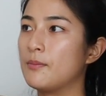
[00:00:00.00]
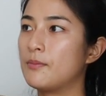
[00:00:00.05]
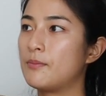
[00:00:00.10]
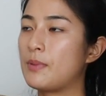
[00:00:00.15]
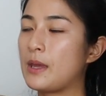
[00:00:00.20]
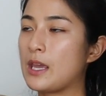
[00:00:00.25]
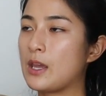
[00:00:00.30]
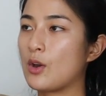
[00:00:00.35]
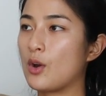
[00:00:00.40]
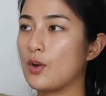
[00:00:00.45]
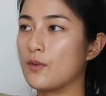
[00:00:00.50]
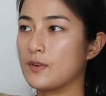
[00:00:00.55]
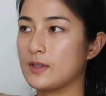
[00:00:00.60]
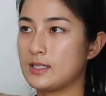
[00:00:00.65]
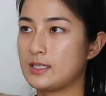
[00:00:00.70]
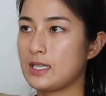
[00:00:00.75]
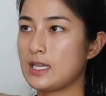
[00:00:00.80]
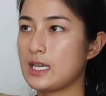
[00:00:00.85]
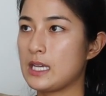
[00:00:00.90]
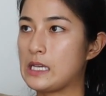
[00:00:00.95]
being
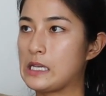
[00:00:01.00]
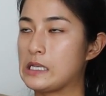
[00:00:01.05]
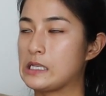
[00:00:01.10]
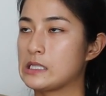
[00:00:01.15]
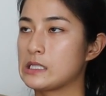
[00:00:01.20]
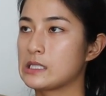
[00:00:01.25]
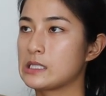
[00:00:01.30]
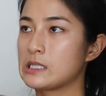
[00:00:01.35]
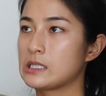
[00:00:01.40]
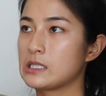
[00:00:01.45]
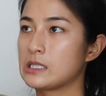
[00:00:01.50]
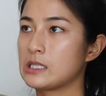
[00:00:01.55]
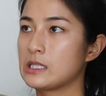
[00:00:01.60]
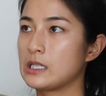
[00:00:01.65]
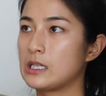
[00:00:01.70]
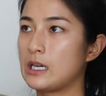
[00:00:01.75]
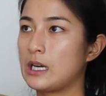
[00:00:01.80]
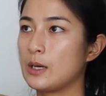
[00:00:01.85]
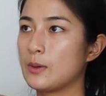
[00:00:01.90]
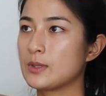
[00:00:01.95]
overseas,
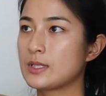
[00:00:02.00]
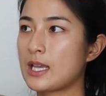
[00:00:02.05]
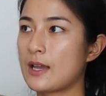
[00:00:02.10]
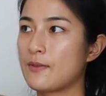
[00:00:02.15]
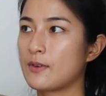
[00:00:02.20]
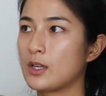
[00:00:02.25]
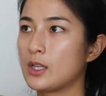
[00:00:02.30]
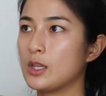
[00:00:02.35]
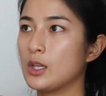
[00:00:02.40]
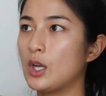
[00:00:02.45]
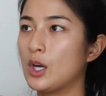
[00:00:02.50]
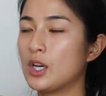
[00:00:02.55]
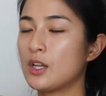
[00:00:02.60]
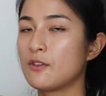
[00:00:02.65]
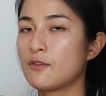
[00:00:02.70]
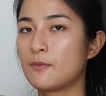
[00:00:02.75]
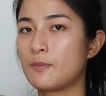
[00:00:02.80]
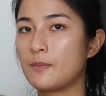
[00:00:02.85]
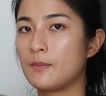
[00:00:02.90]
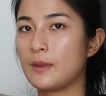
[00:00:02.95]
I was having a lot
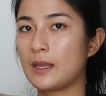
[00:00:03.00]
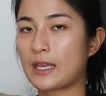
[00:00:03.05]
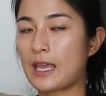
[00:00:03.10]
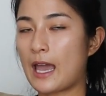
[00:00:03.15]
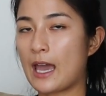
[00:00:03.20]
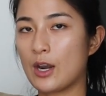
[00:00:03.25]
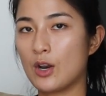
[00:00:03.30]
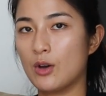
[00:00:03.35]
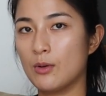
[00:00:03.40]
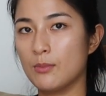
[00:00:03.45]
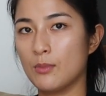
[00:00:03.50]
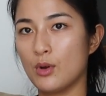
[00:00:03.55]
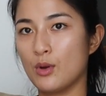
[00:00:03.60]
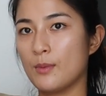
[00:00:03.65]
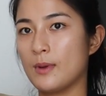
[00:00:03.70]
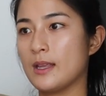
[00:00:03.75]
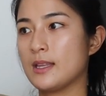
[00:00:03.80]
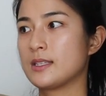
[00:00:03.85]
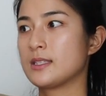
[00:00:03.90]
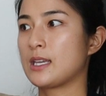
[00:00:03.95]
of like adult
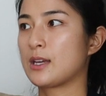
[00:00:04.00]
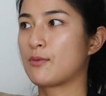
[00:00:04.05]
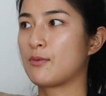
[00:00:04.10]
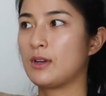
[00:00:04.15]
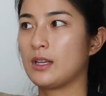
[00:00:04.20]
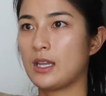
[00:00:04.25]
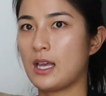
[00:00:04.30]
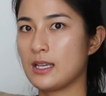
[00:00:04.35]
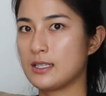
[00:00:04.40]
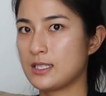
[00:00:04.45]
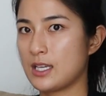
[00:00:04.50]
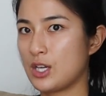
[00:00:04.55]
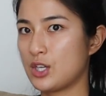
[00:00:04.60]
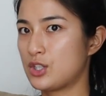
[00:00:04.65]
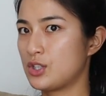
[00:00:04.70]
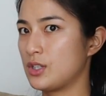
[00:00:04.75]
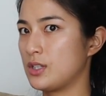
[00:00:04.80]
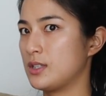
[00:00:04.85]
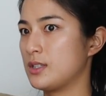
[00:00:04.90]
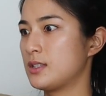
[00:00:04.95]
moments, like
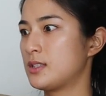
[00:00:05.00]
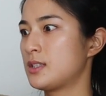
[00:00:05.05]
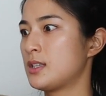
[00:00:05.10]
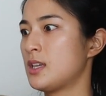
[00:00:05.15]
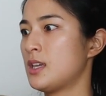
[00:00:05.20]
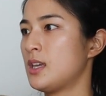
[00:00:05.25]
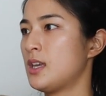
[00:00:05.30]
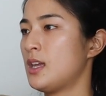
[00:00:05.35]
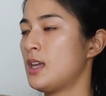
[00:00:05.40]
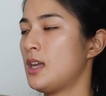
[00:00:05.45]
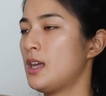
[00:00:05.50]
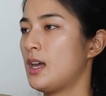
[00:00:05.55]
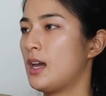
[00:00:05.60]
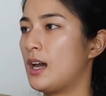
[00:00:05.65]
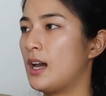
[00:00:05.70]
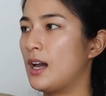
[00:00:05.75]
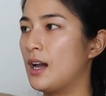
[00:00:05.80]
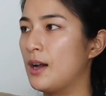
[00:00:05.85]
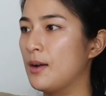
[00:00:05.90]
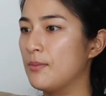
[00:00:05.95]
realizations,
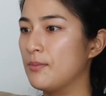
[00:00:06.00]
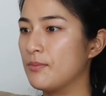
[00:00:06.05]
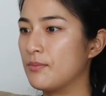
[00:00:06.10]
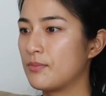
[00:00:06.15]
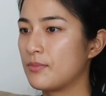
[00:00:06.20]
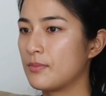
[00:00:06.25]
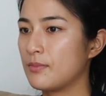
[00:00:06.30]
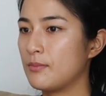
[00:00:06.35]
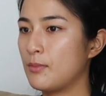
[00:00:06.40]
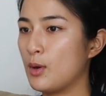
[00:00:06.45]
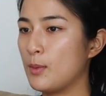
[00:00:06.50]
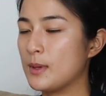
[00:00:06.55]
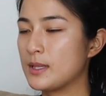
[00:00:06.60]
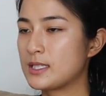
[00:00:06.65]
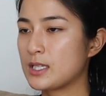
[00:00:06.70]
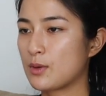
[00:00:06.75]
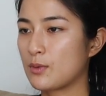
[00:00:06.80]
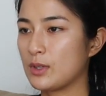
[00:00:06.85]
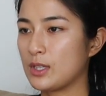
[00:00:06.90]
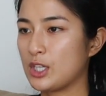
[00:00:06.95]

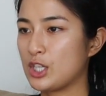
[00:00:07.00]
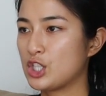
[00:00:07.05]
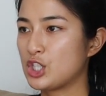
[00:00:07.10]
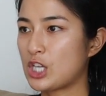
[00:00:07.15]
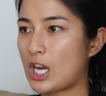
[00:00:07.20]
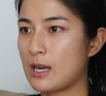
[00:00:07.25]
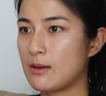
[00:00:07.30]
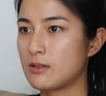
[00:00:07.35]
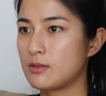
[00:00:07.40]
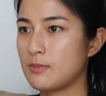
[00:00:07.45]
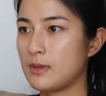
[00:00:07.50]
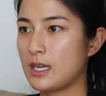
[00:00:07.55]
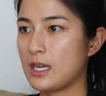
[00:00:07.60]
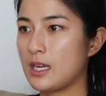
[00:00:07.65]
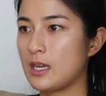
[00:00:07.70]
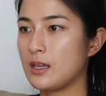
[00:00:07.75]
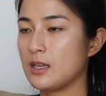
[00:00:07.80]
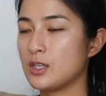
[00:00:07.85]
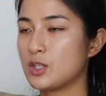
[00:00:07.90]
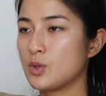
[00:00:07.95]
moments that really shaped
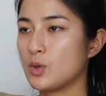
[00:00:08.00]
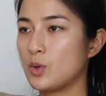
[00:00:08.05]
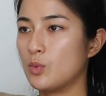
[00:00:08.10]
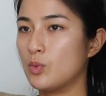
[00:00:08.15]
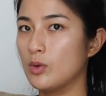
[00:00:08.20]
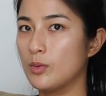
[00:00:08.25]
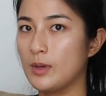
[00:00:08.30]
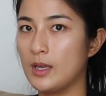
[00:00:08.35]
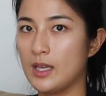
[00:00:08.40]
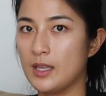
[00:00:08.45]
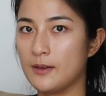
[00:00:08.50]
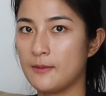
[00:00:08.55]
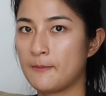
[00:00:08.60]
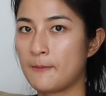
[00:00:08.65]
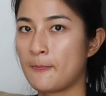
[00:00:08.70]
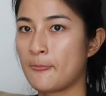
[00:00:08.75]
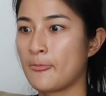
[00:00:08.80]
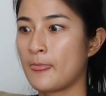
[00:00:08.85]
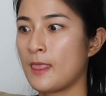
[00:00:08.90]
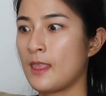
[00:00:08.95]
me into a woman,
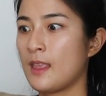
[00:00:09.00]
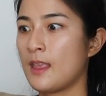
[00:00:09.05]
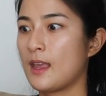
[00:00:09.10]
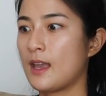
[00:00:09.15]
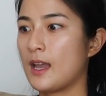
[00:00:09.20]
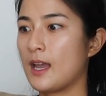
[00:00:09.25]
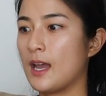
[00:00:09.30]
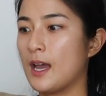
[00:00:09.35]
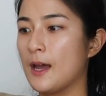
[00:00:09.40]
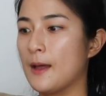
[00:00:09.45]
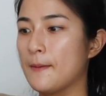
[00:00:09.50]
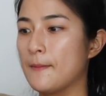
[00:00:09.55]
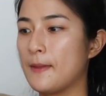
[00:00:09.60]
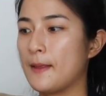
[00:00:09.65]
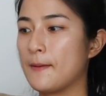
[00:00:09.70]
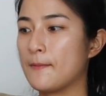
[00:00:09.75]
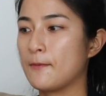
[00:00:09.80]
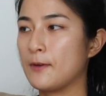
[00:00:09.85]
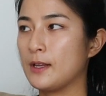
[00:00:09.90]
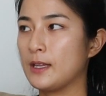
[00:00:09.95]

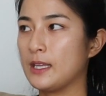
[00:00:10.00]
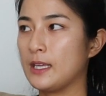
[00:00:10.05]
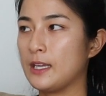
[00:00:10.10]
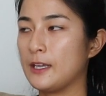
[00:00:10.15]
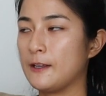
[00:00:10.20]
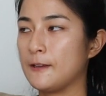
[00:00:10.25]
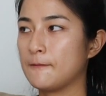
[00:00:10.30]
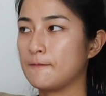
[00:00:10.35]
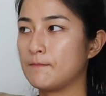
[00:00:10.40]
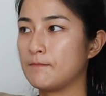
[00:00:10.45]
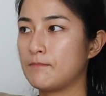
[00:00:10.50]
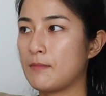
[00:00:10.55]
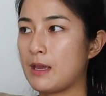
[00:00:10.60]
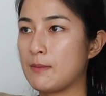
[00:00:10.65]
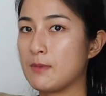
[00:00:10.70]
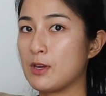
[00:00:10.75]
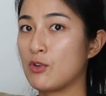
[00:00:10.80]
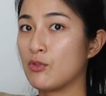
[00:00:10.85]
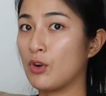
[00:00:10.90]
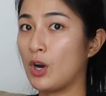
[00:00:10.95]
and really
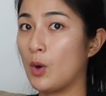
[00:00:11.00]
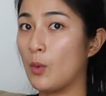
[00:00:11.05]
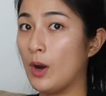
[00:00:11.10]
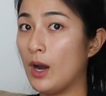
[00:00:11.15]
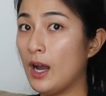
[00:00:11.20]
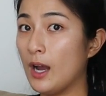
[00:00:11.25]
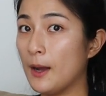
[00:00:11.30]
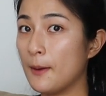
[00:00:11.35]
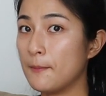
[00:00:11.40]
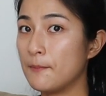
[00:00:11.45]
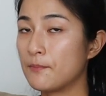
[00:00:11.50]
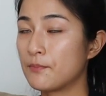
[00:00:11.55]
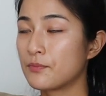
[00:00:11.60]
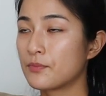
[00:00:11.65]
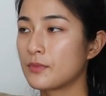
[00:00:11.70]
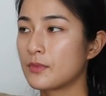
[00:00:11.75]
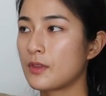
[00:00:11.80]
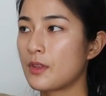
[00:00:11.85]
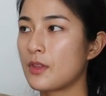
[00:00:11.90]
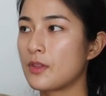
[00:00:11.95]
made me grow up,
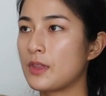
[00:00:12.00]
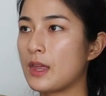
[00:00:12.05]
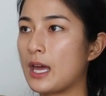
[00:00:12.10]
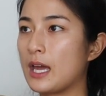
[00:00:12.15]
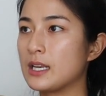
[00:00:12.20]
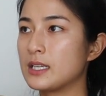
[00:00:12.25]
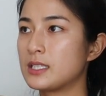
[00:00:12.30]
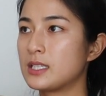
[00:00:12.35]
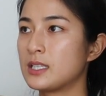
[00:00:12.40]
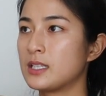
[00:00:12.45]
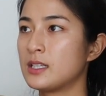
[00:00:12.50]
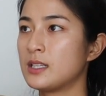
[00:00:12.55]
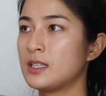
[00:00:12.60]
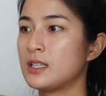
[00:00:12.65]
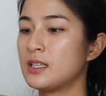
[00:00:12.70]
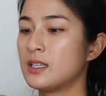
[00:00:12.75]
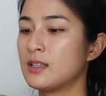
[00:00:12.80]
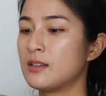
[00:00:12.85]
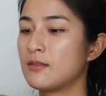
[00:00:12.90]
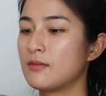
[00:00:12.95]
that
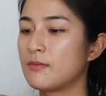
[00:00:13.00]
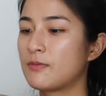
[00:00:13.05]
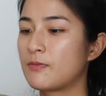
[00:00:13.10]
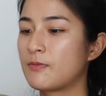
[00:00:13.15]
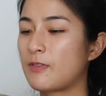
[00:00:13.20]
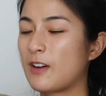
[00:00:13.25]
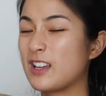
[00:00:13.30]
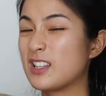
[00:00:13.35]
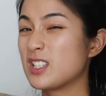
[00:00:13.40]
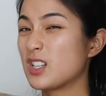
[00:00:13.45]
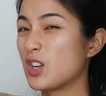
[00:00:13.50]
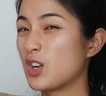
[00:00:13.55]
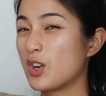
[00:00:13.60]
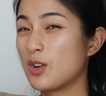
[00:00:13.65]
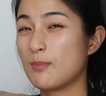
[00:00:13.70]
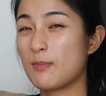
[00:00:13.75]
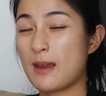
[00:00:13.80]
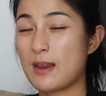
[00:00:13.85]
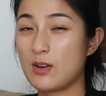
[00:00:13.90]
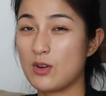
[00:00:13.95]
friends at
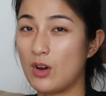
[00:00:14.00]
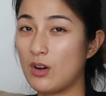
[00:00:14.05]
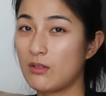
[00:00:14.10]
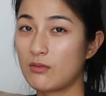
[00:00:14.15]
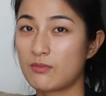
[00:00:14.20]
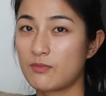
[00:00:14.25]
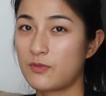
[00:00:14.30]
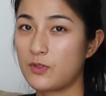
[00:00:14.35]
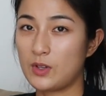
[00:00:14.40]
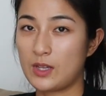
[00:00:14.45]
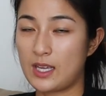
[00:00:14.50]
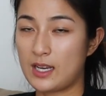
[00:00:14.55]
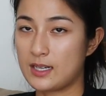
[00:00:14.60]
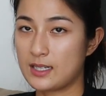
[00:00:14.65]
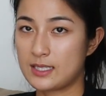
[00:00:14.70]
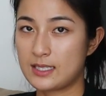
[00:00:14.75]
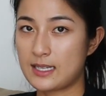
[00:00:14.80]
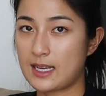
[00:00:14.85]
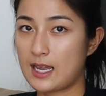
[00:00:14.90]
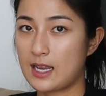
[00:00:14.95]
home may not fully
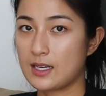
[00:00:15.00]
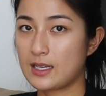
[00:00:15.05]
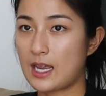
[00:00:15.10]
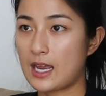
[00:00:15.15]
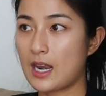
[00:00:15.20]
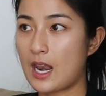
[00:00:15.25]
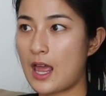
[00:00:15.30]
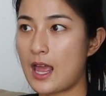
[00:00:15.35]
understand. And